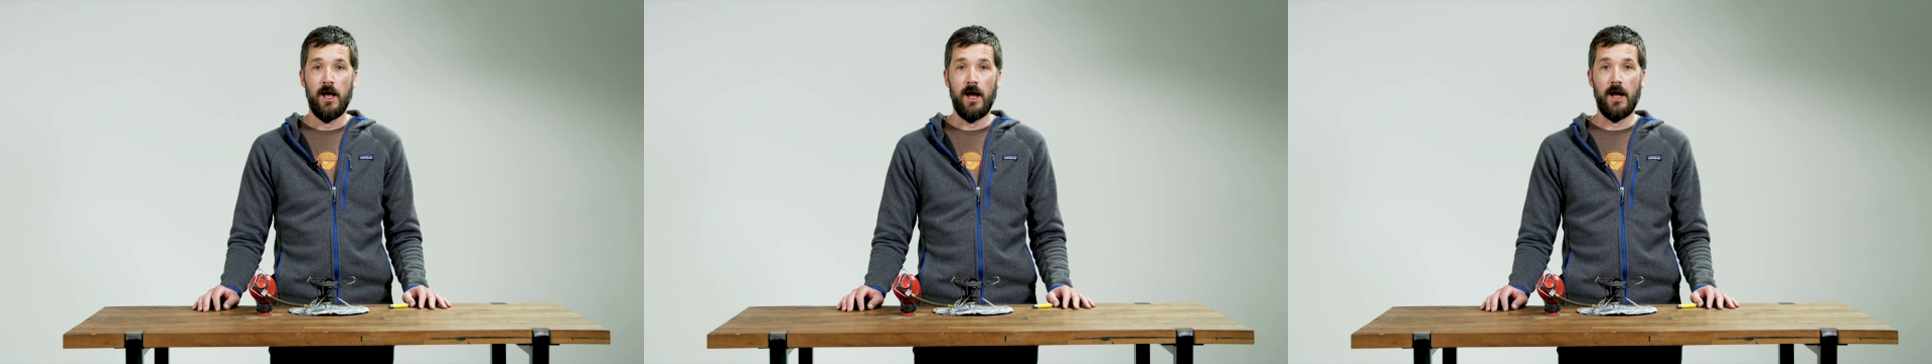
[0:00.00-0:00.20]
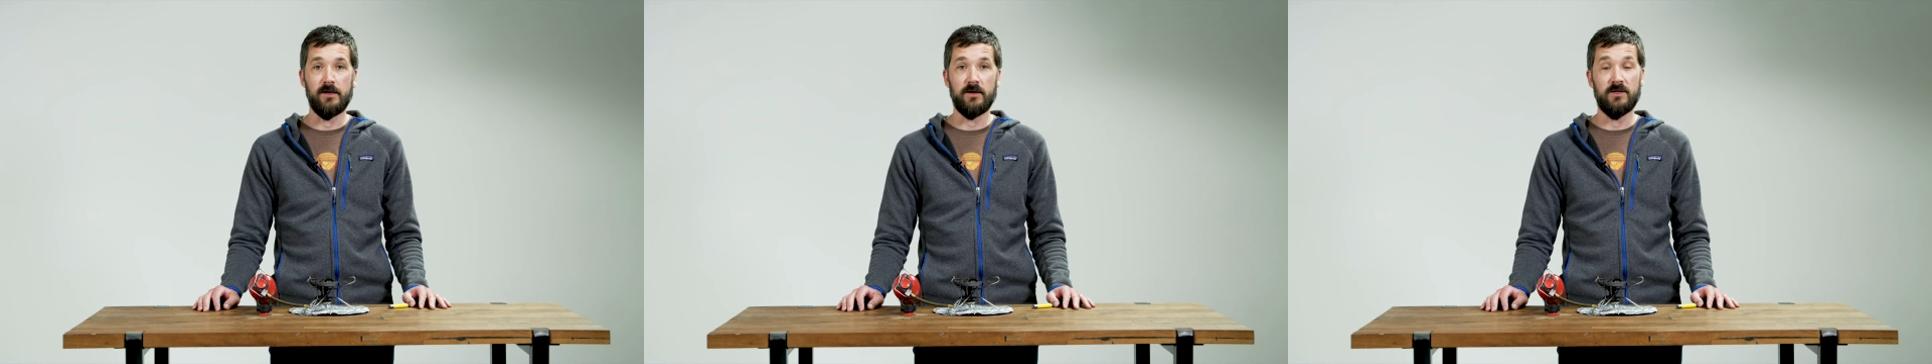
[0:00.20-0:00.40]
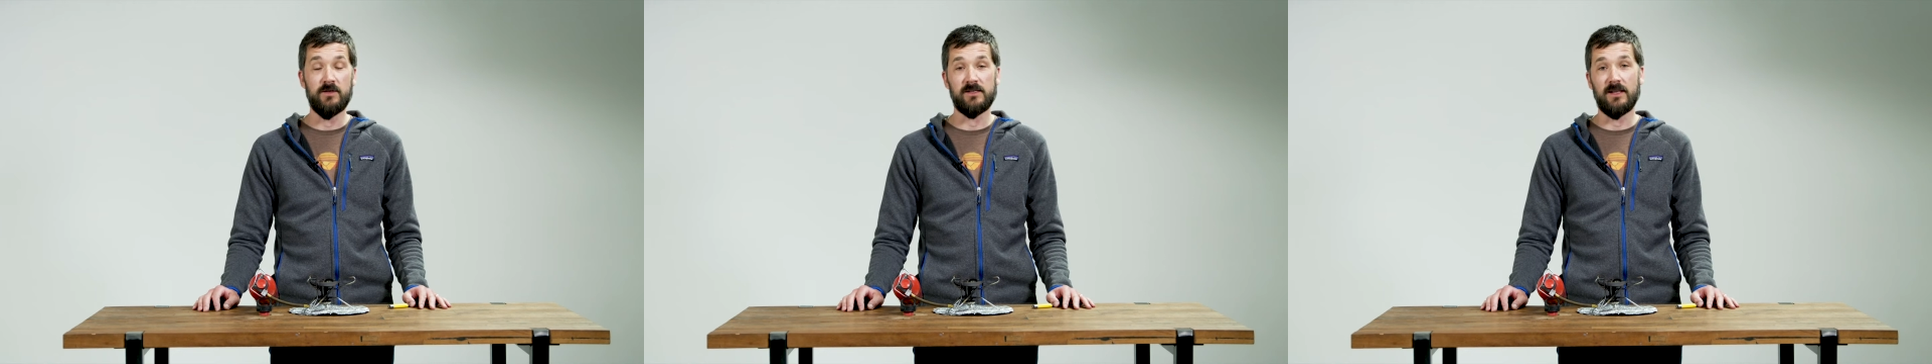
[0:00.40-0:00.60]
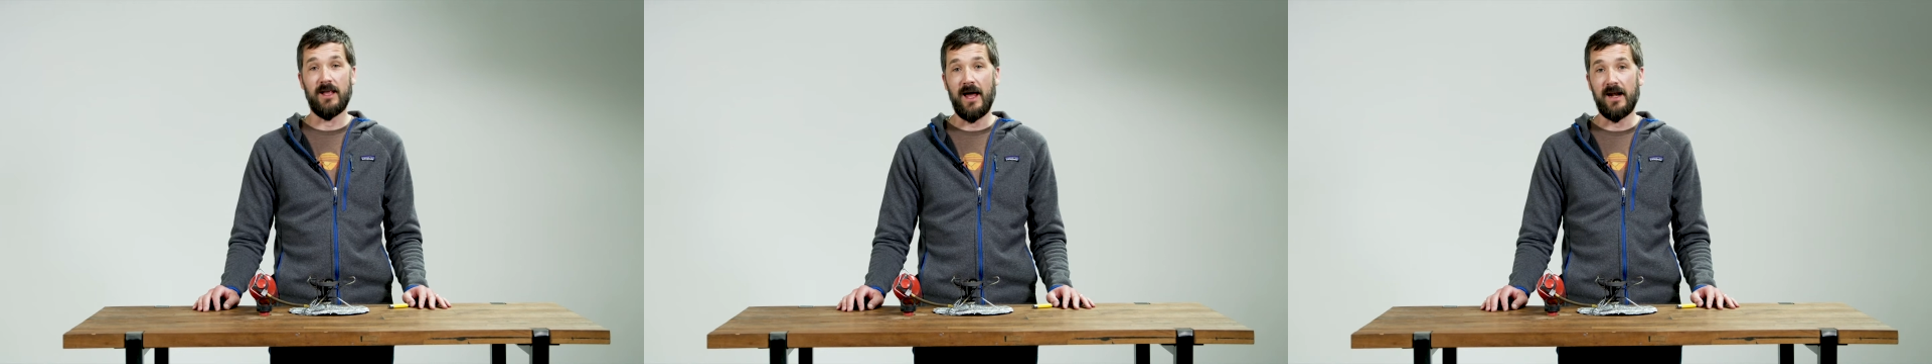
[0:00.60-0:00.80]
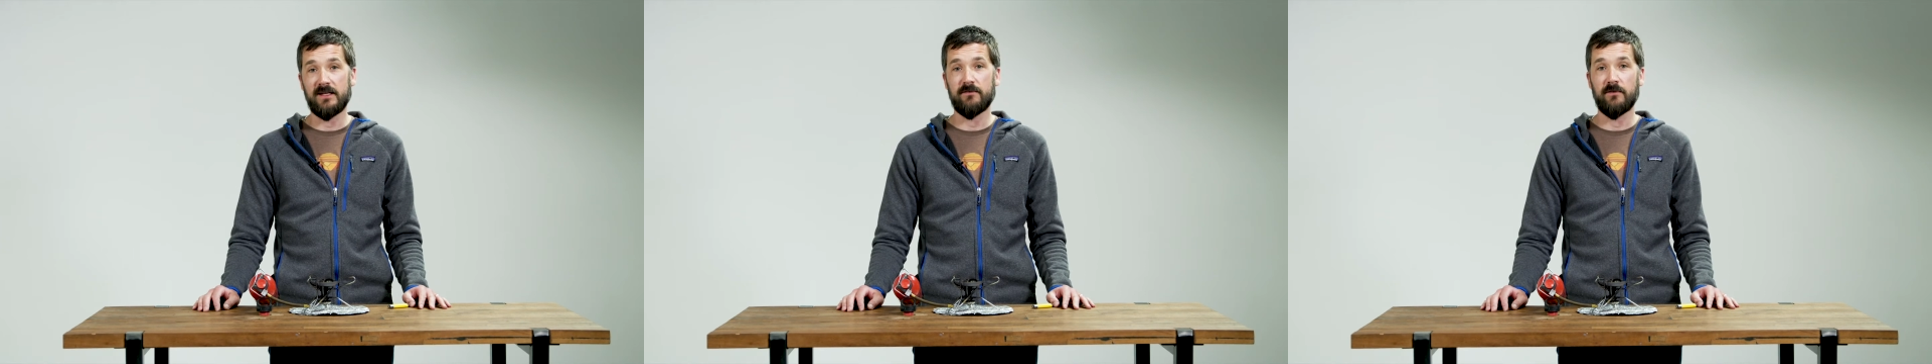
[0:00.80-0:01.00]
You can use a
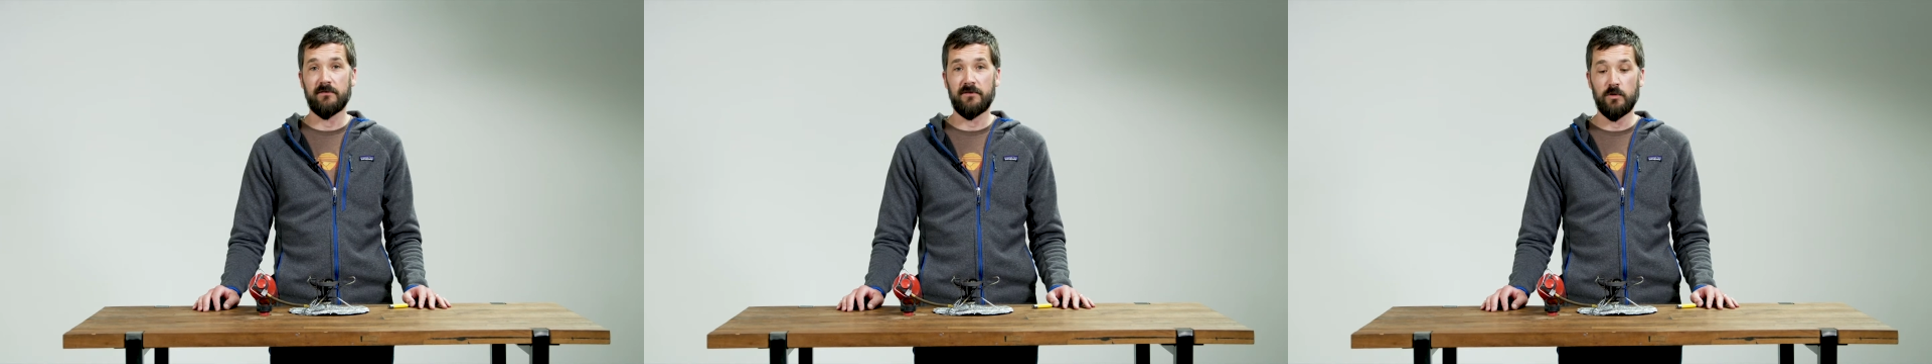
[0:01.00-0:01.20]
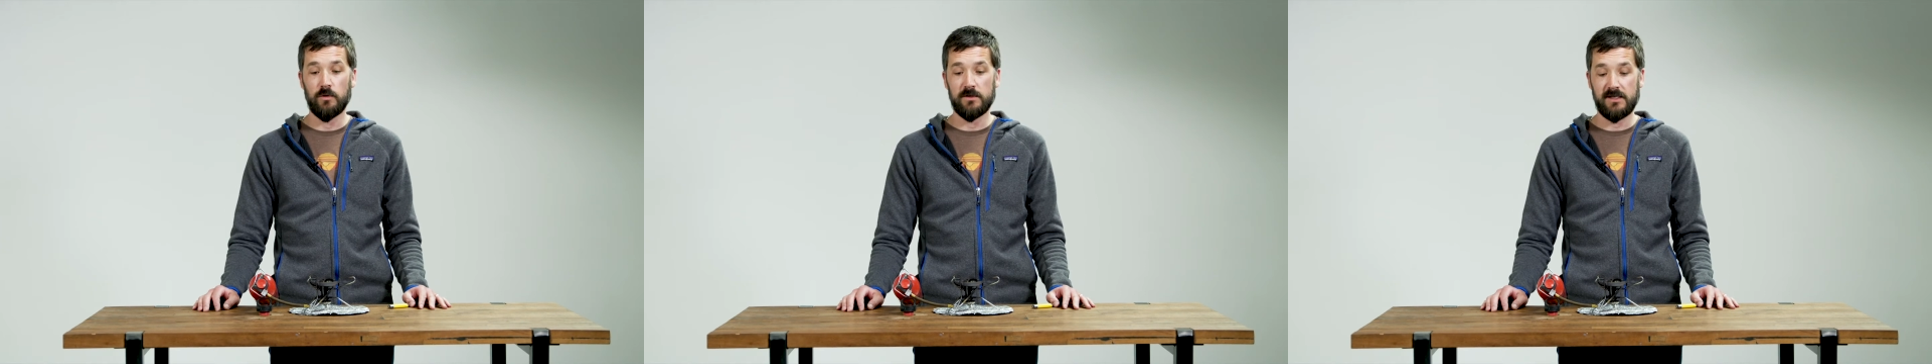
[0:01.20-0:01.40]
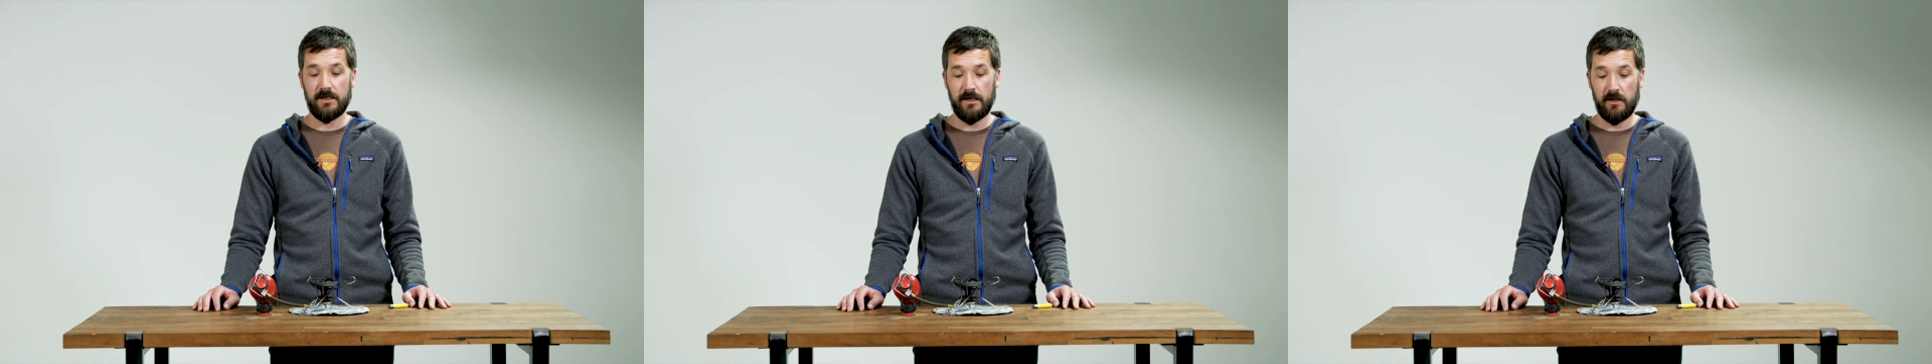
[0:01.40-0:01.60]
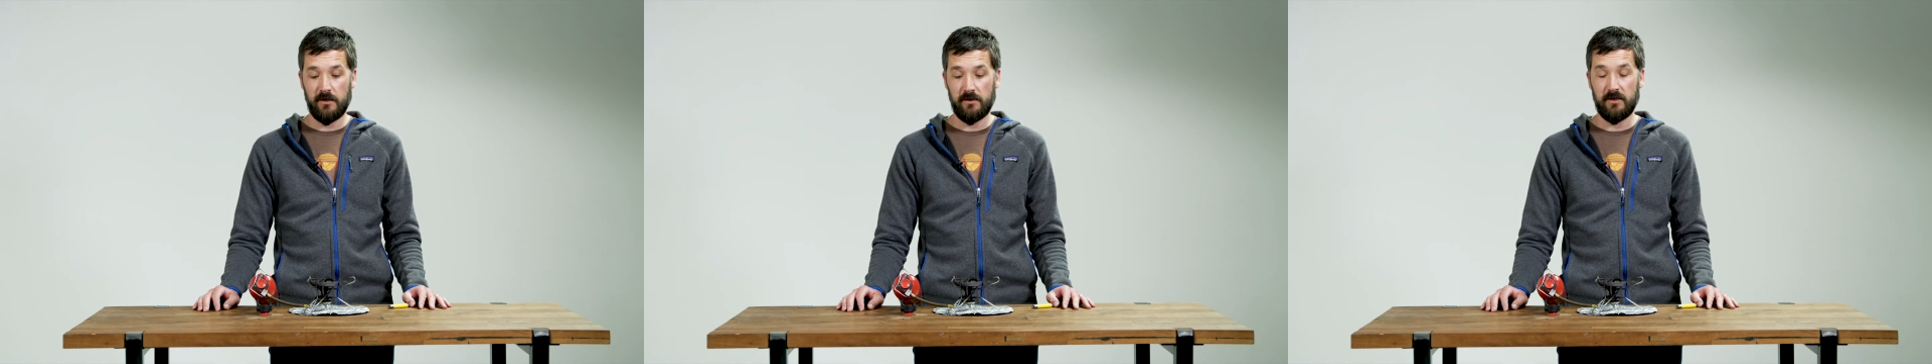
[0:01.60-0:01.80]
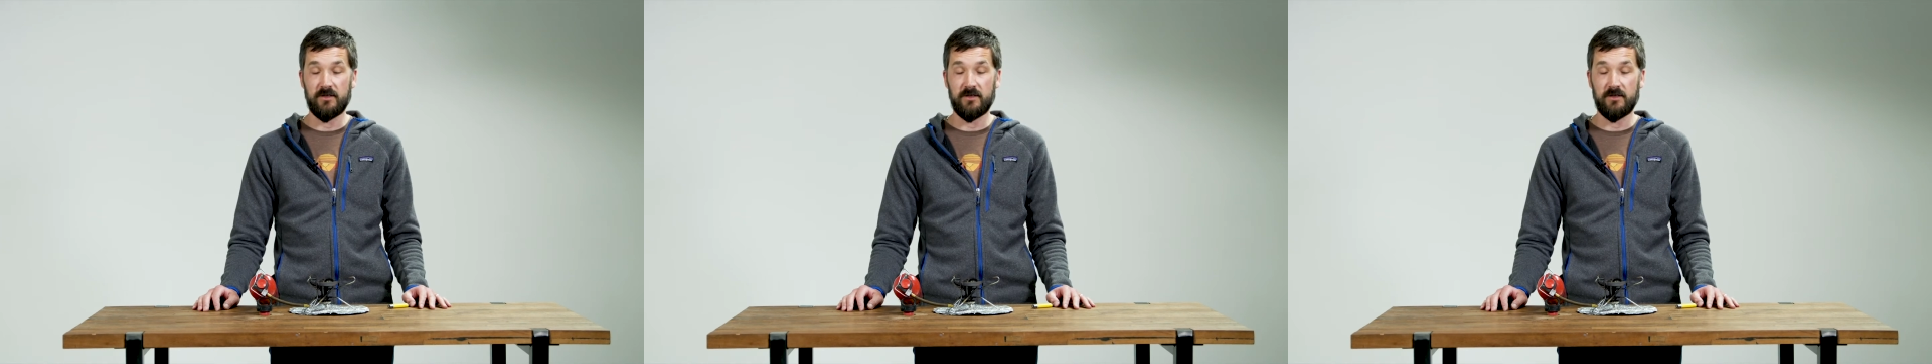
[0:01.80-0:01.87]
lot of different fuels in here.